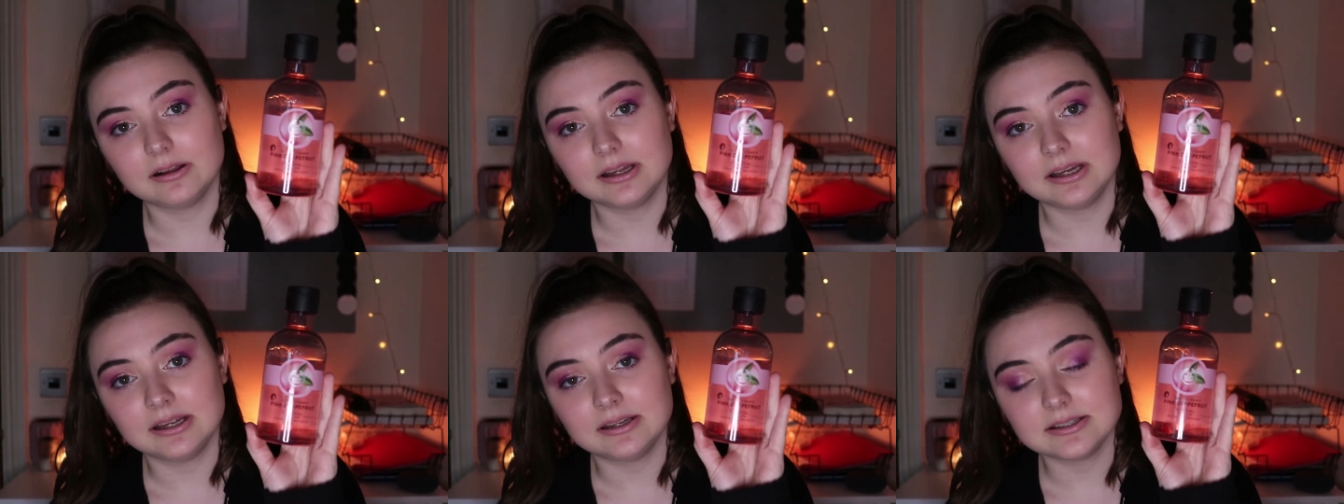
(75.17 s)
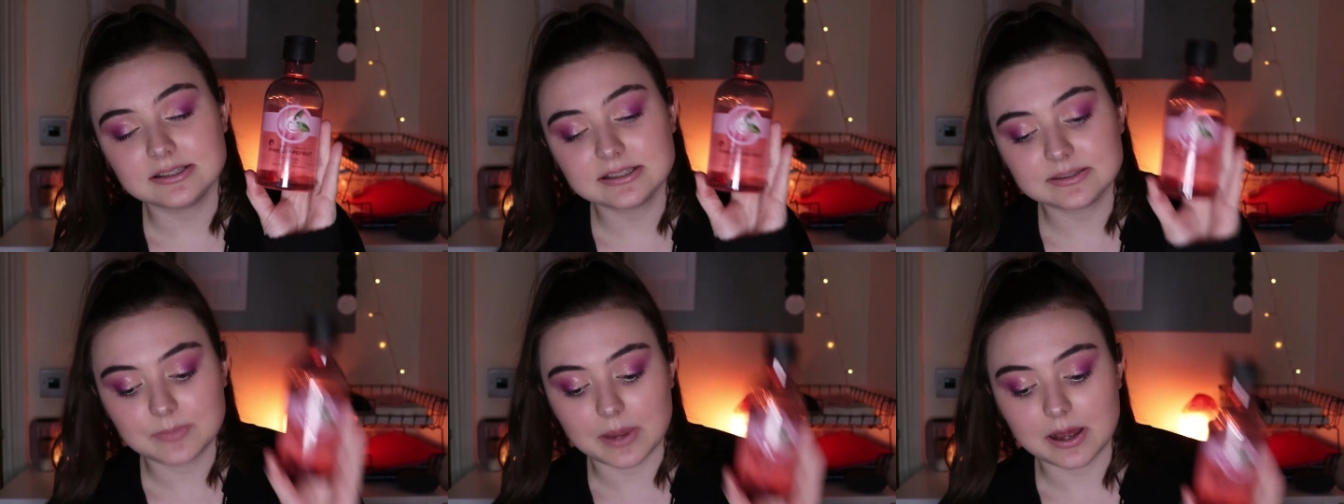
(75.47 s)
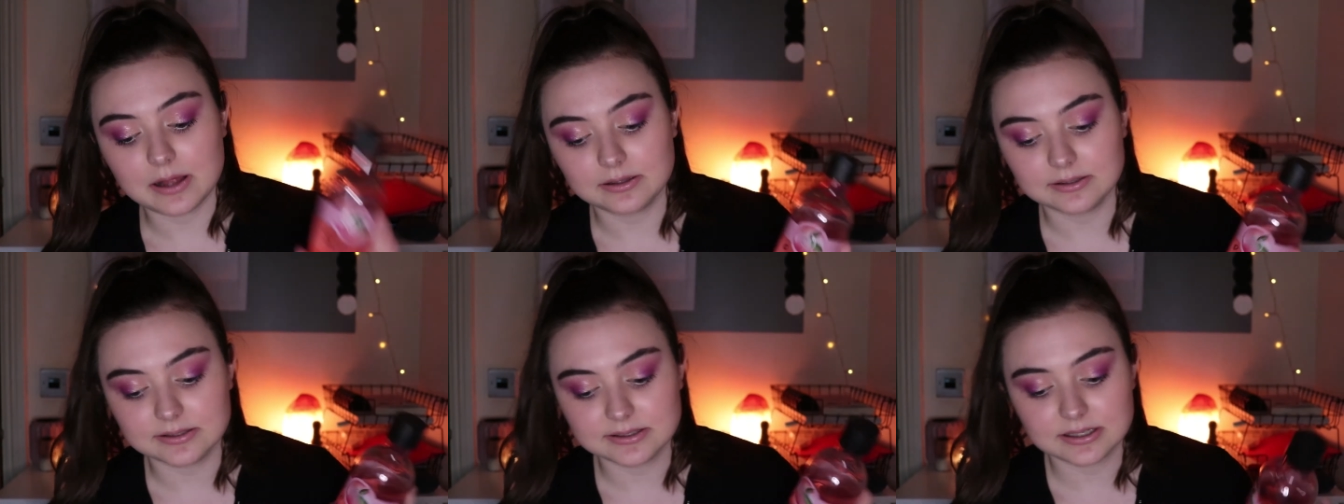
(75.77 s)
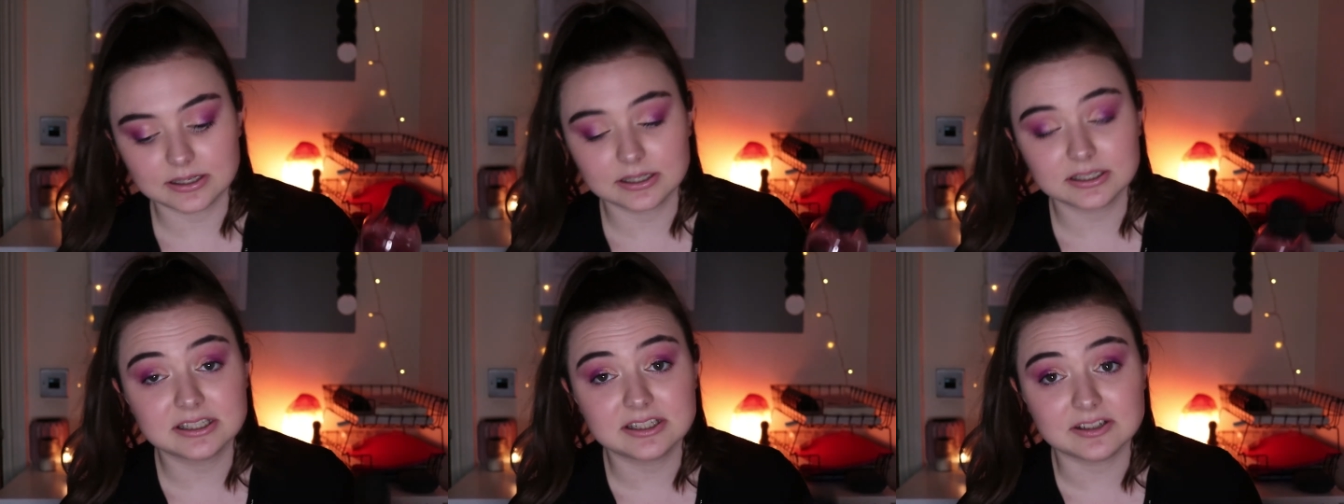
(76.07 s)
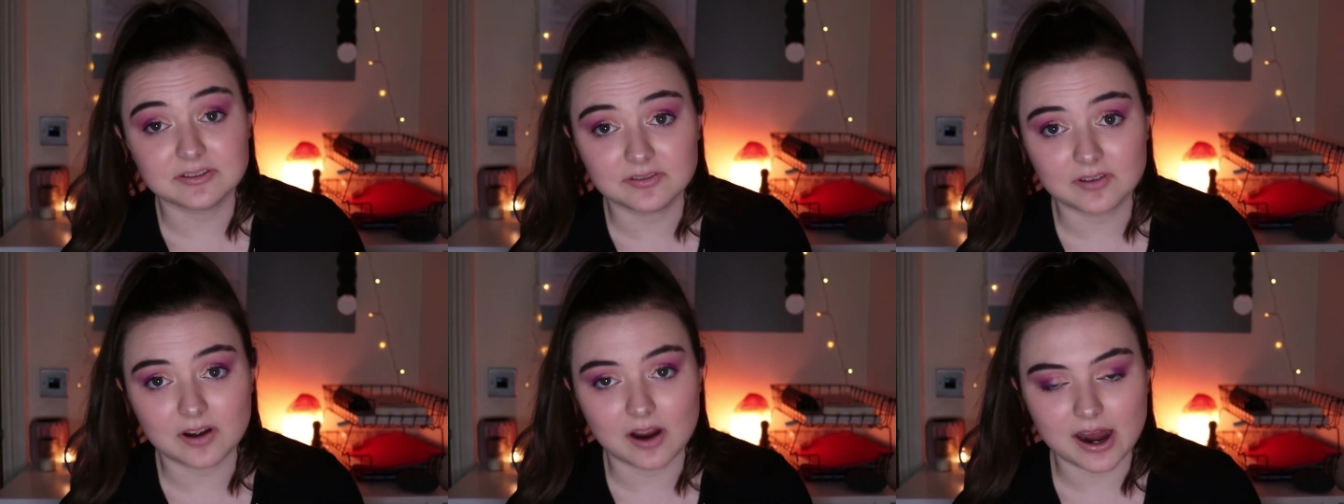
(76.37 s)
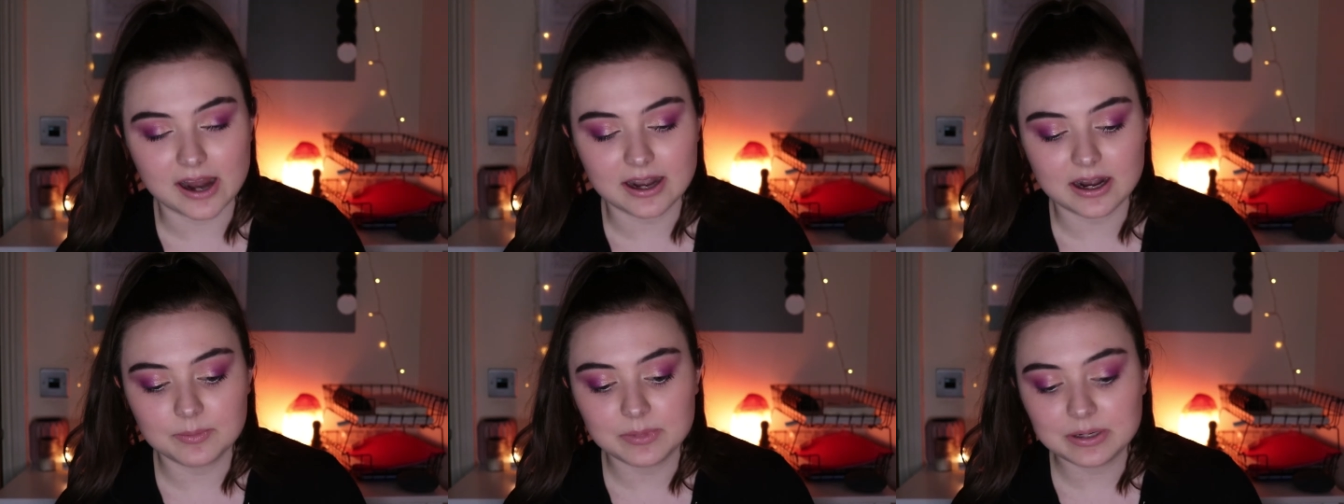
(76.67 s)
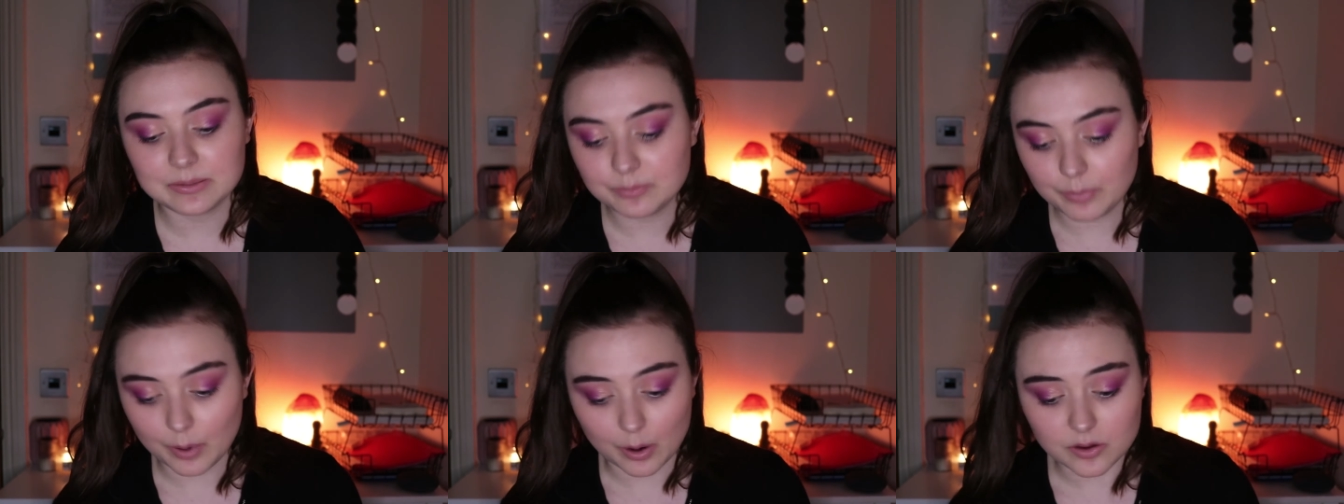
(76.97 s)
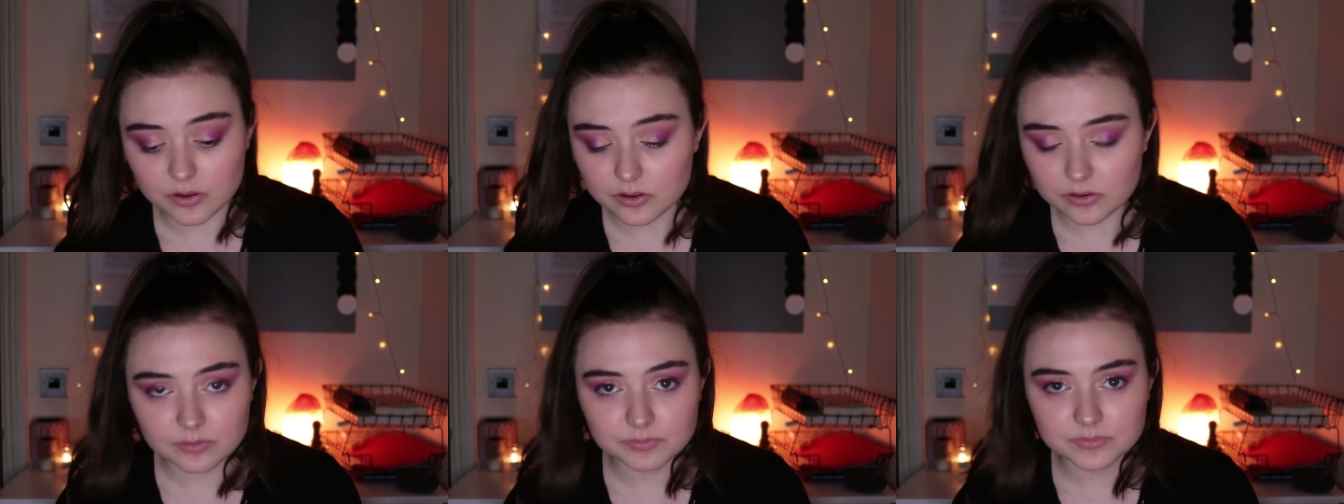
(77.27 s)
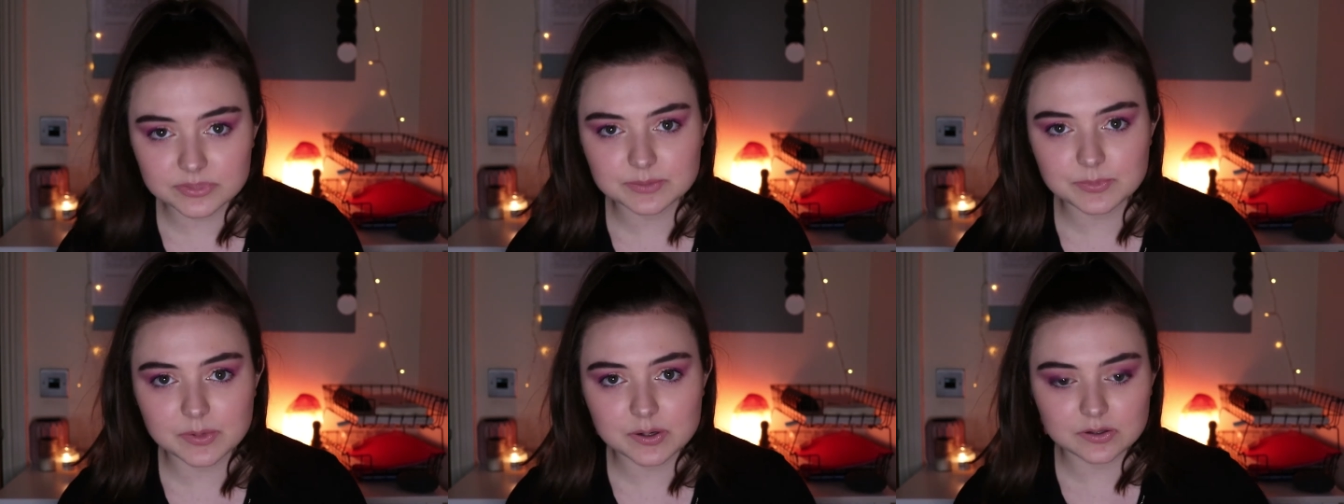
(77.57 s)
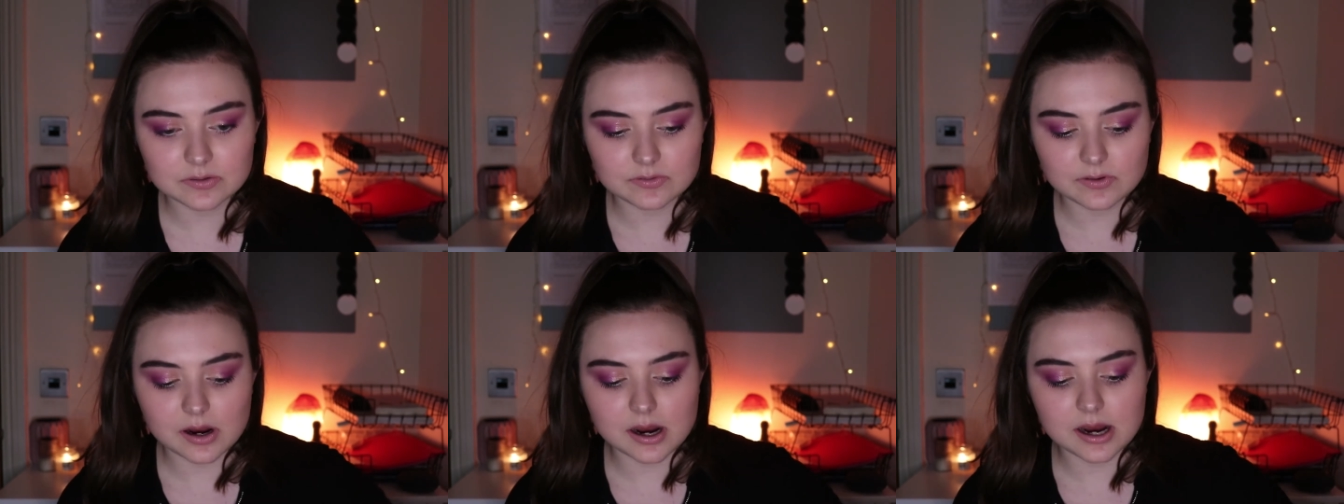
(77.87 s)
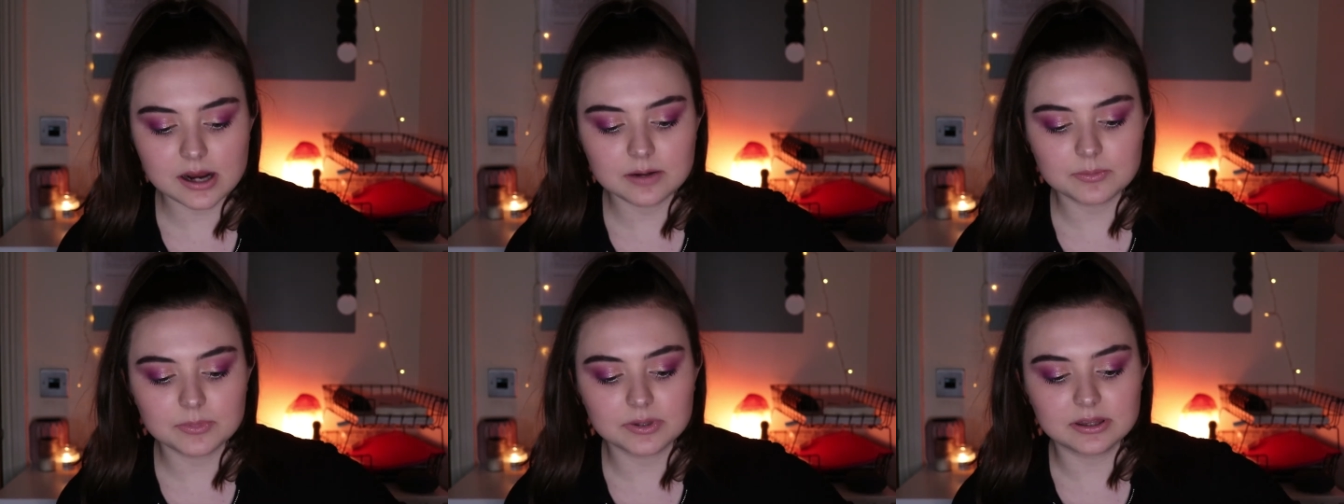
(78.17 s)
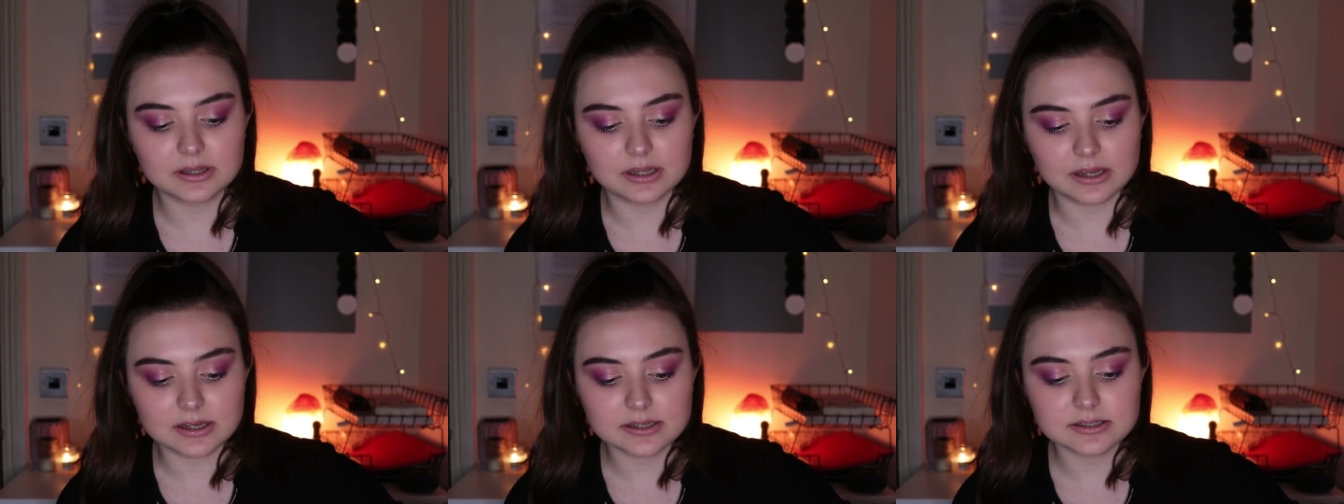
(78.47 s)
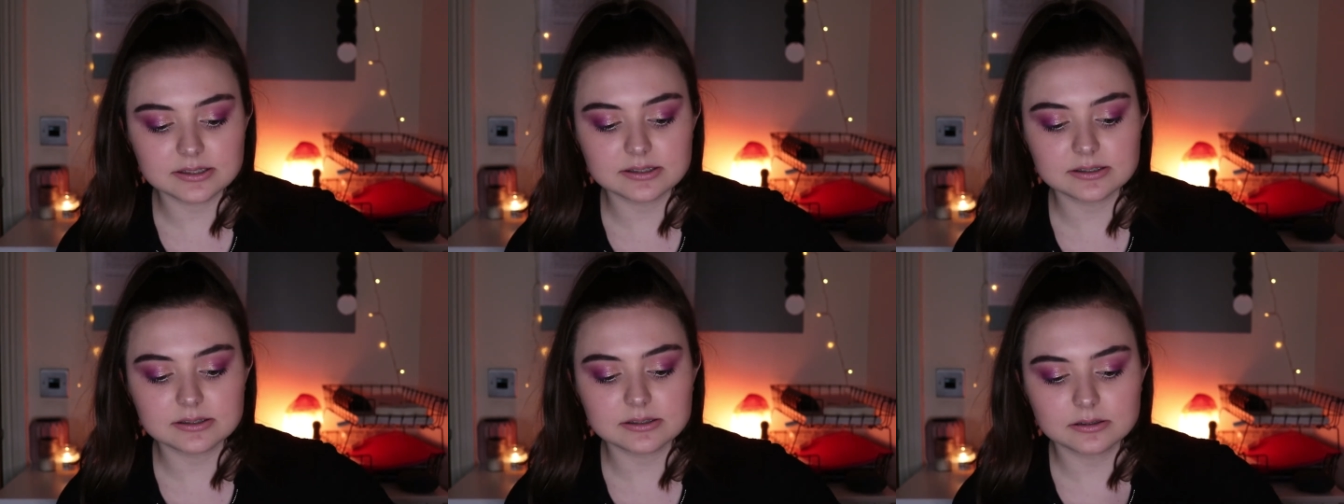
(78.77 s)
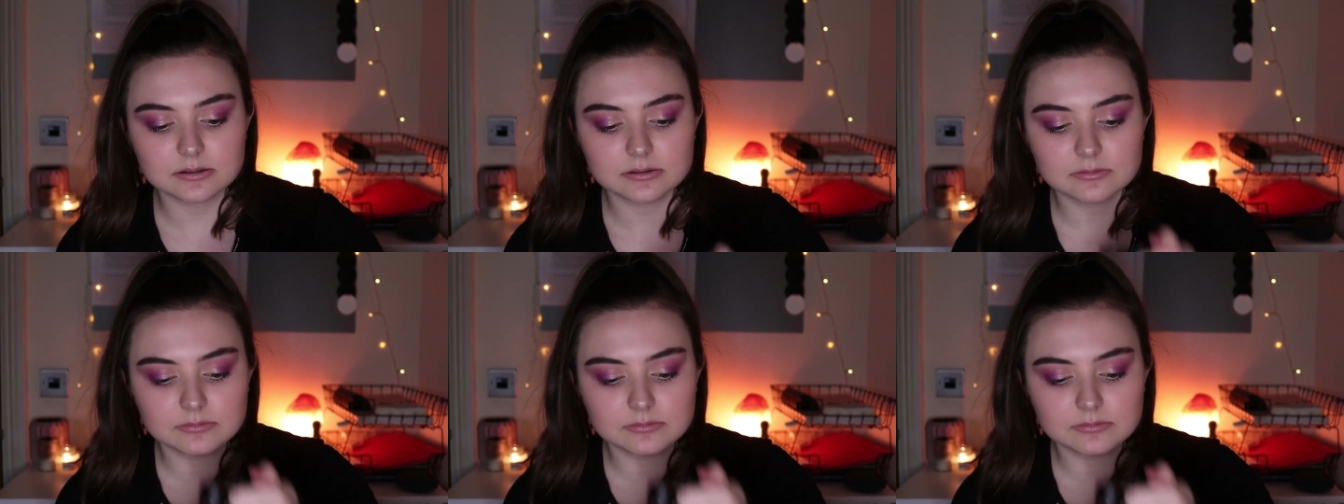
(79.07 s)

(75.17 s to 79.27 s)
It smells divine. I mean, both of them smell divine. This,